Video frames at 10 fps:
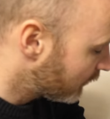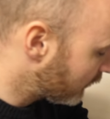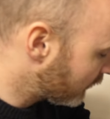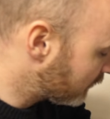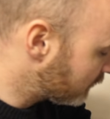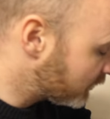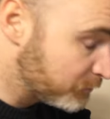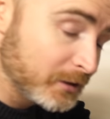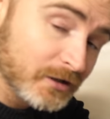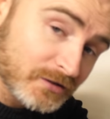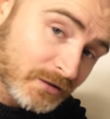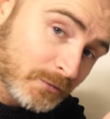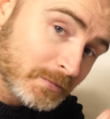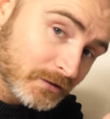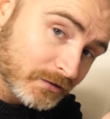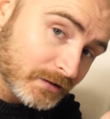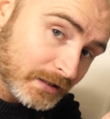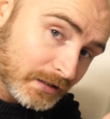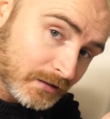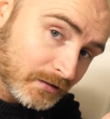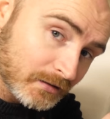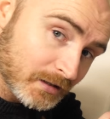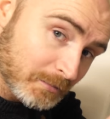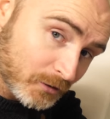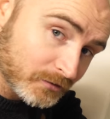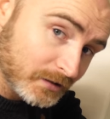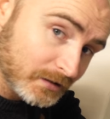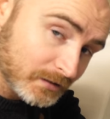um, it's because they were built in epoxy.